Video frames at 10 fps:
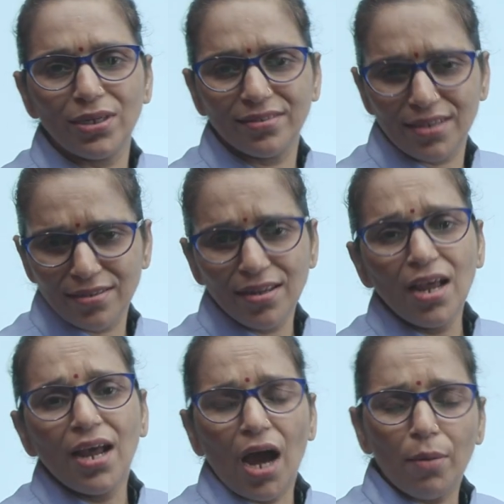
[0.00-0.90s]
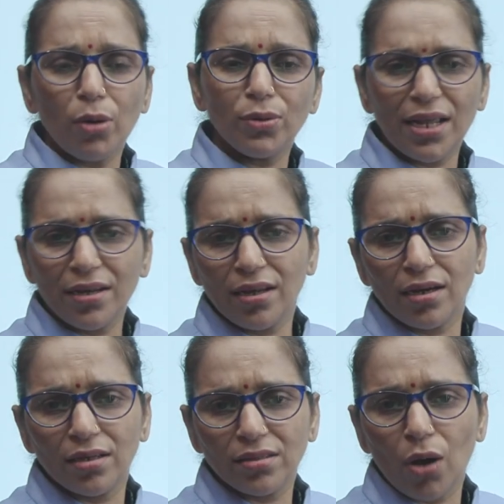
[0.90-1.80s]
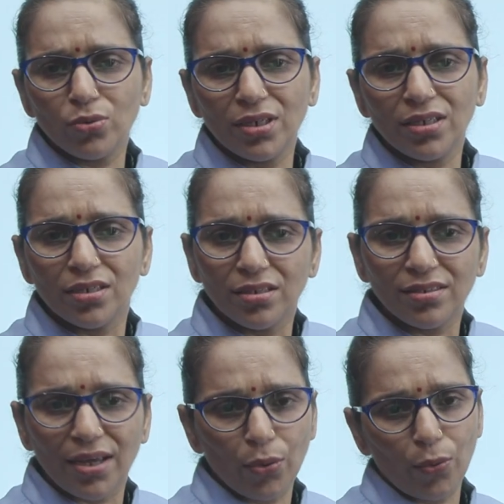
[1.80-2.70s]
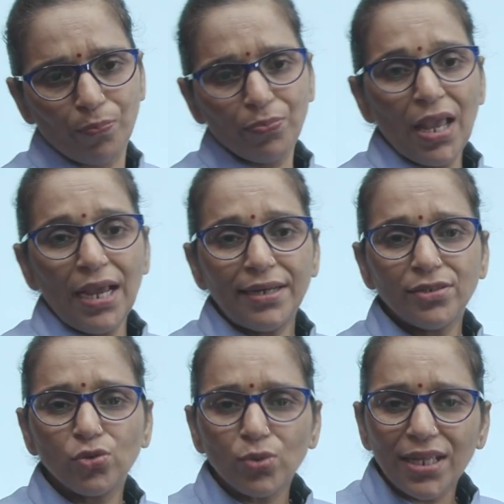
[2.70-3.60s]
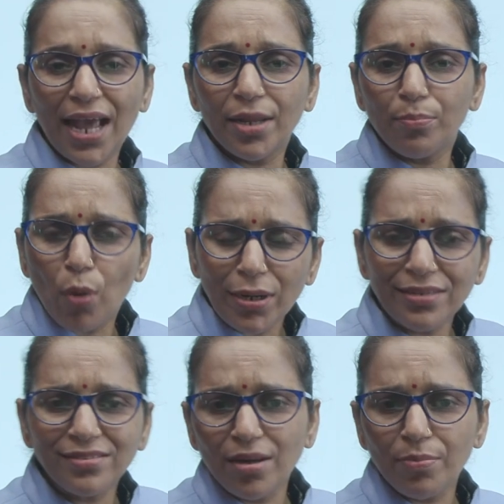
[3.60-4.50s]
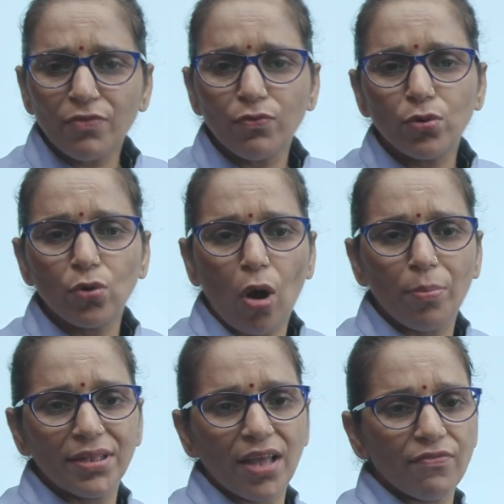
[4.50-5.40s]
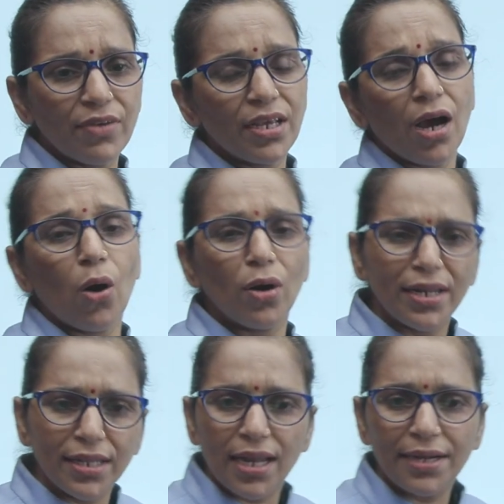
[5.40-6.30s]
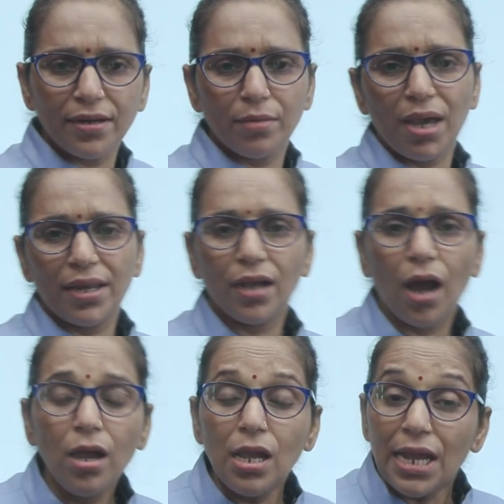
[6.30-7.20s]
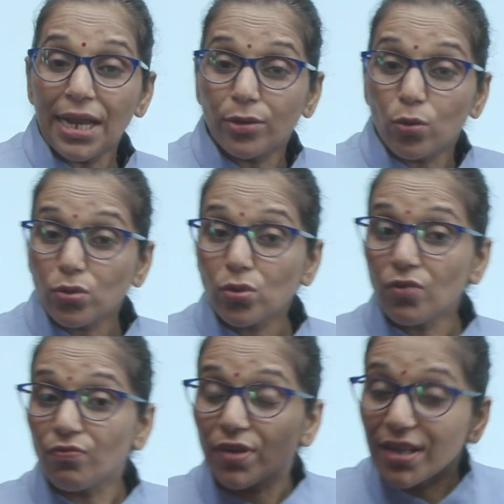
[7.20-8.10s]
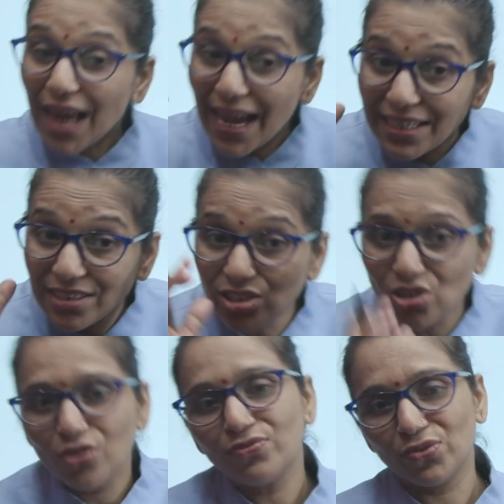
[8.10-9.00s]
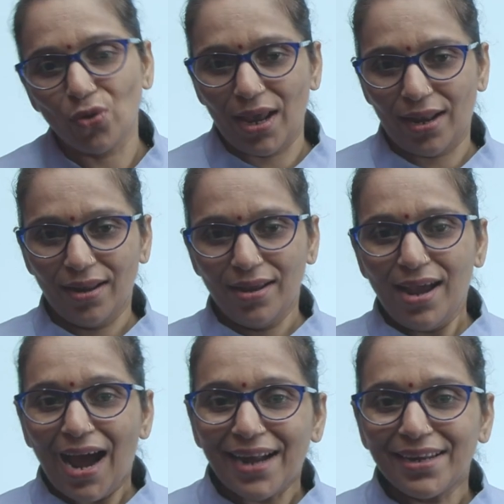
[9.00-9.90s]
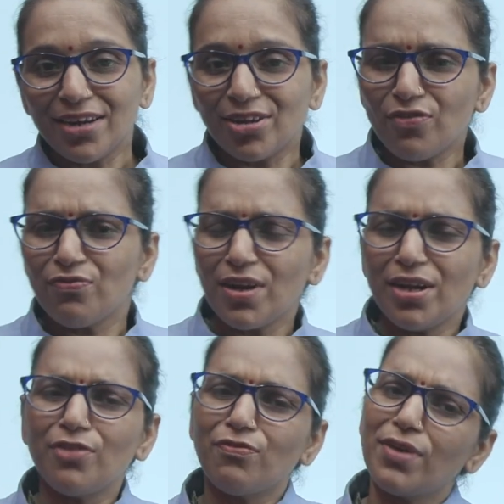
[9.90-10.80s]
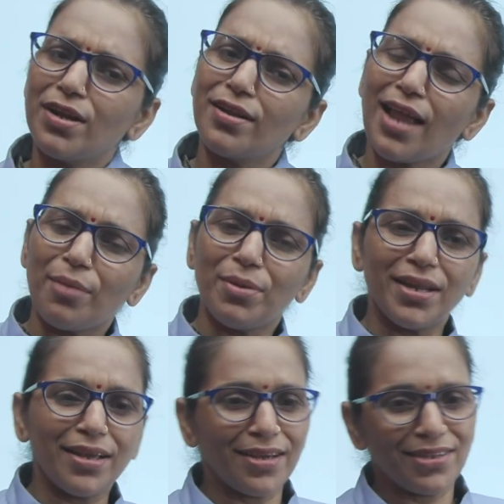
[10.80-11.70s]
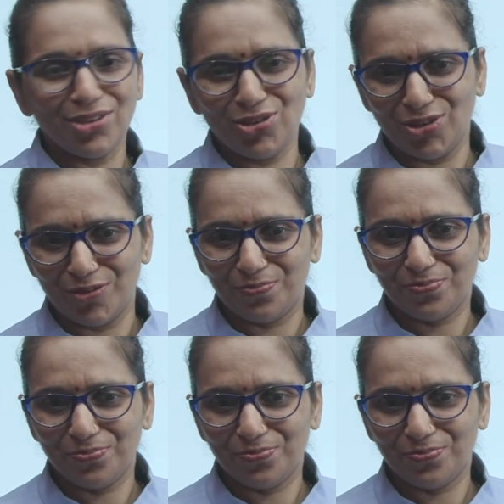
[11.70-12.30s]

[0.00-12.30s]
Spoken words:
it said about 10,000 years ago. It is today an important staple food crop in the Africa or in the Latin America. It grows on the variety of soil under different climatic condition.